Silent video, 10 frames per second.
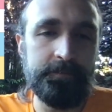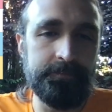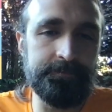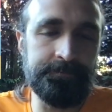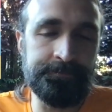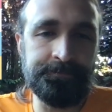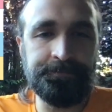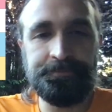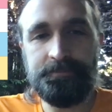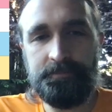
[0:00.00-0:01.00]

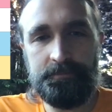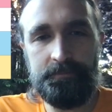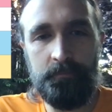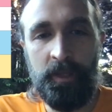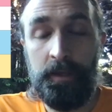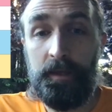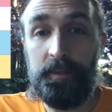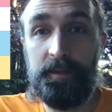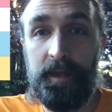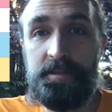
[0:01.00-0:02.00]

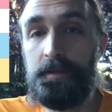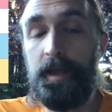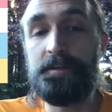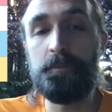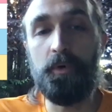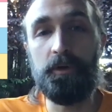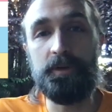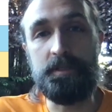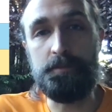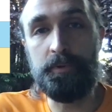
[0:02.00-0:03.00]
The next galactic portal
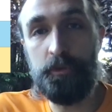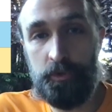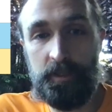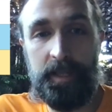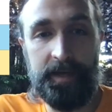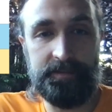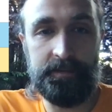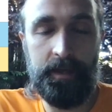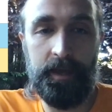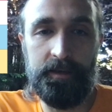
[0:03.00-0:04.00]
is blue galactic night.